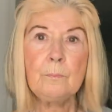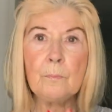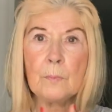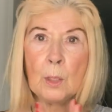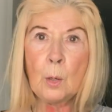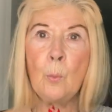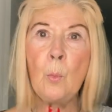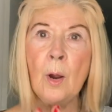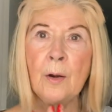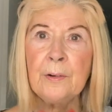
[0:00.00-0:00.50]

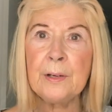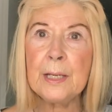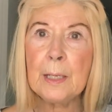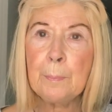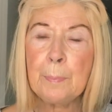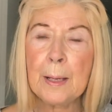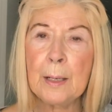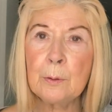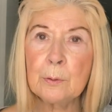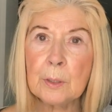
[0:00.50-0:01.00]
worry
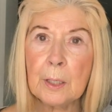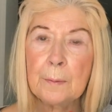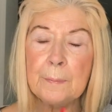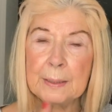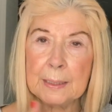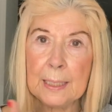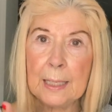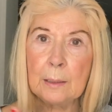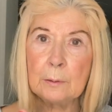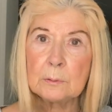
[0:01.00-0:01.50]
about
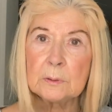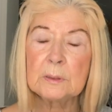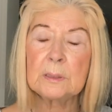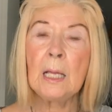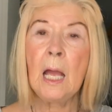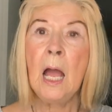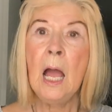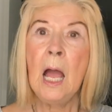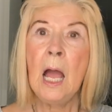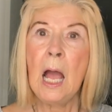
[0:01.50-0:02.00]
going out,
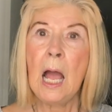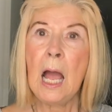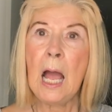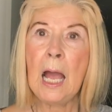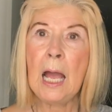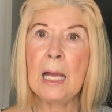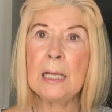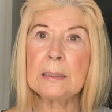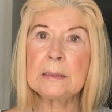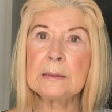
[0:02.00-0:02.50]

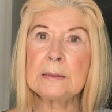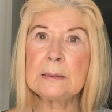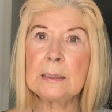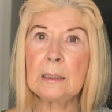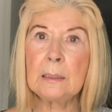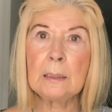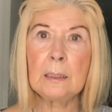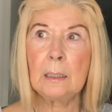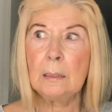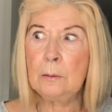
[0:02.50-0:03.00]
and
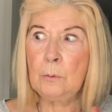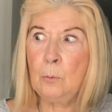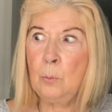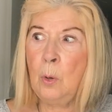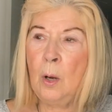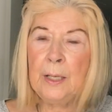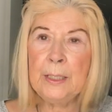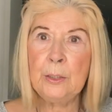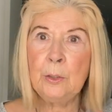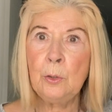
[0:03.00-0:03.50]

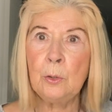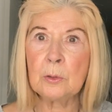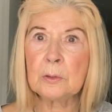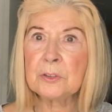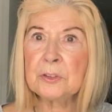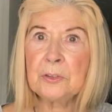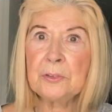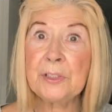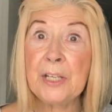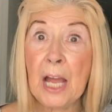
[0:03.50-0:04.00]
why not?
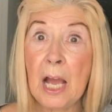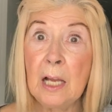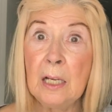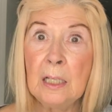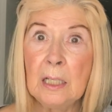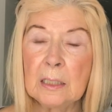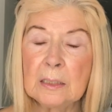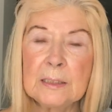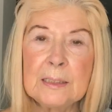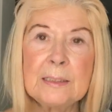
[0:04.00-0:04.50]
It's not to
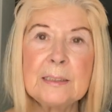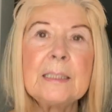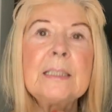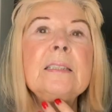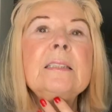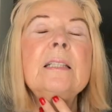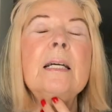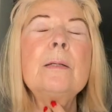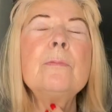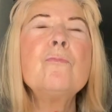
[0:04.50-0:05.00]
hurt, is it?
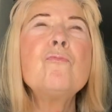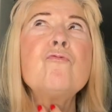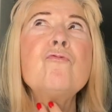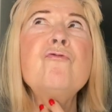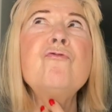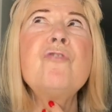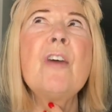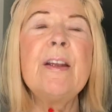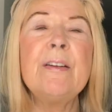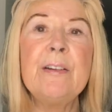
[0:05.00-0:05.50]
So I'm
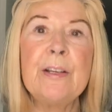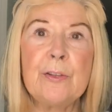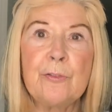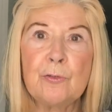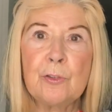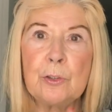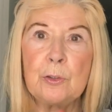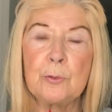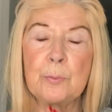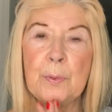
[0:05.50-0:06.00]
very
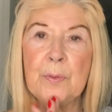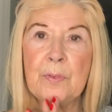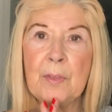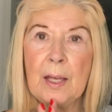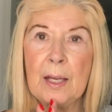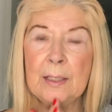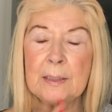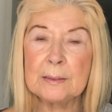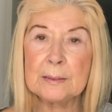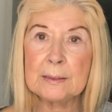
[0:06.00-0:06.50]
thrilled with
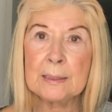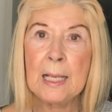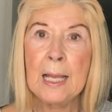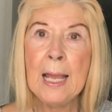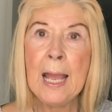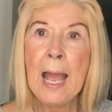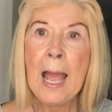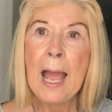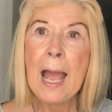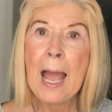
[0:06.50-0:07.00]
that.
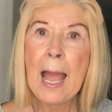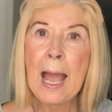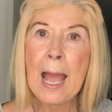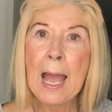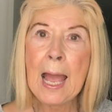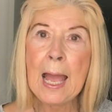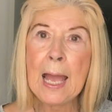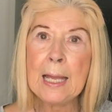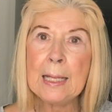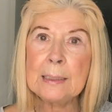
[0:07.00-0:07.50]

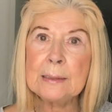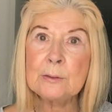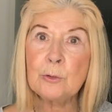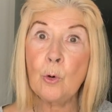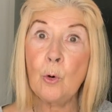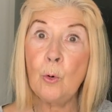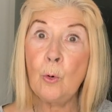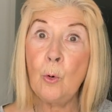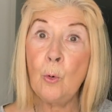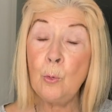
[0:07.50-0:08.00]

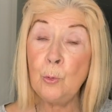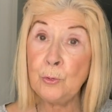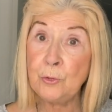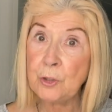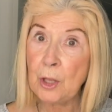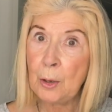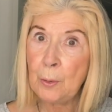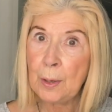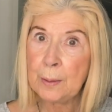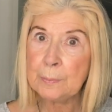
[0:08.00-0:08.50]
And
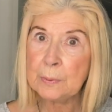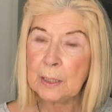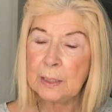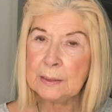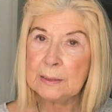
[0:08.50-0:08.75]
also I'm going